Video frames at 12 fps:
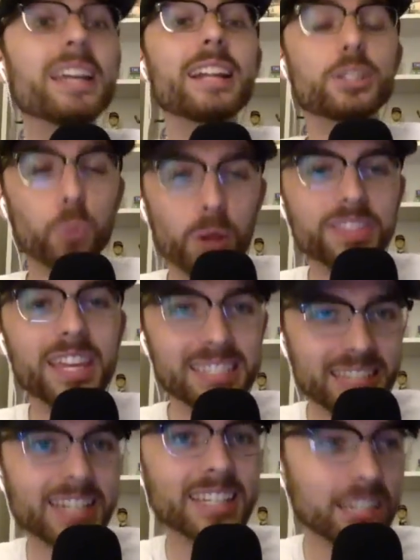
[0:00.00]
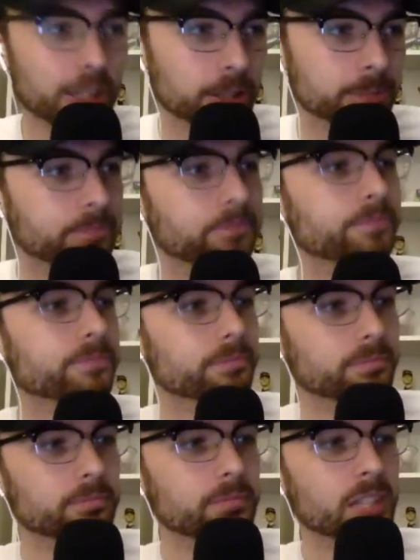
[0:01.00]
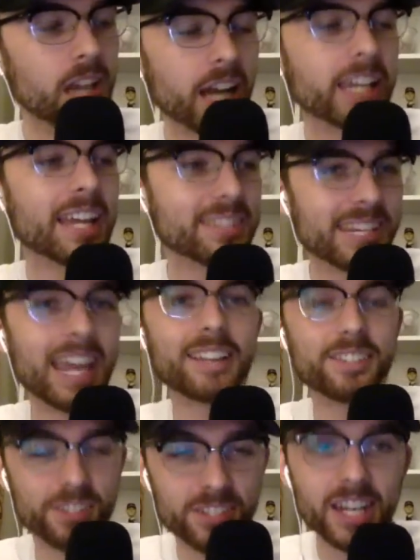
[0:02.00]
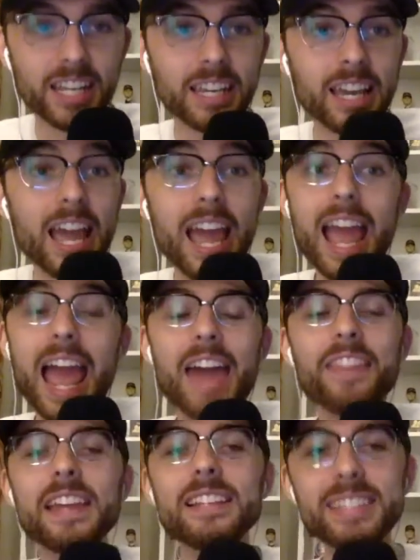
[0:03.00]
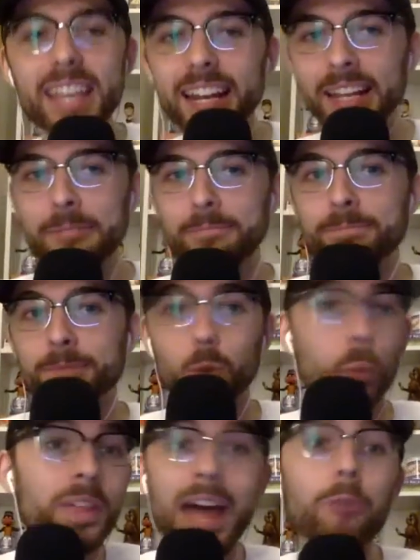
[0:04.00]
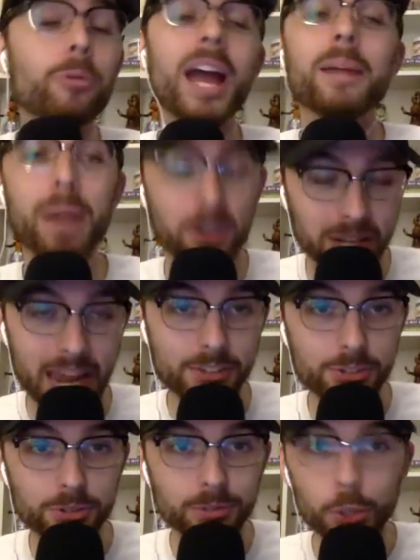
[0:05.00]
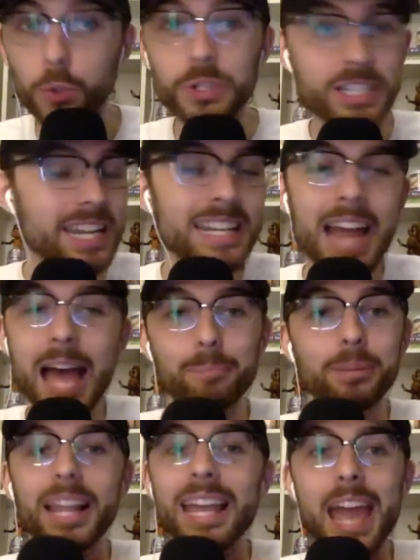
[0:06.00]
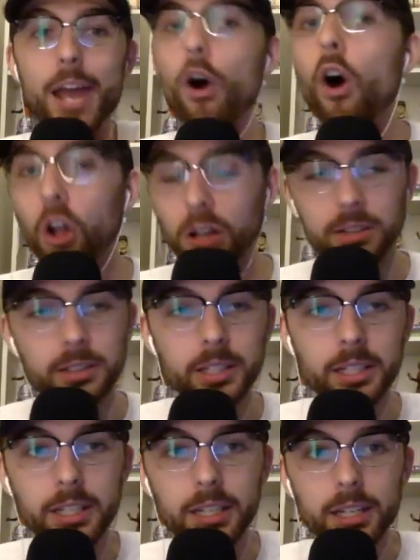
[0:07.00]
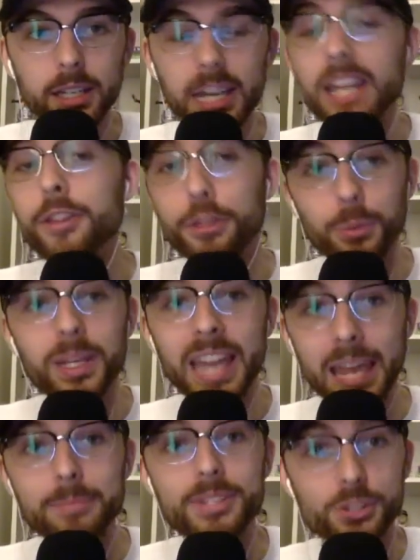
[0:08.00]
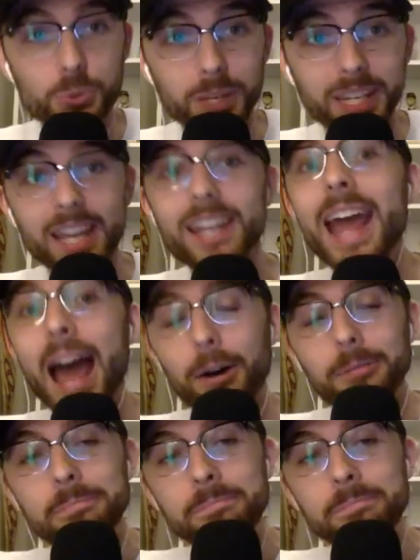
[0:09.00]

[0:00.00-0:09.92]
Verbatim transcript: That's what they did here against Kansas City. And they did it without Ryan Mountcastle, who did not play at all in the three games this weekend. Now,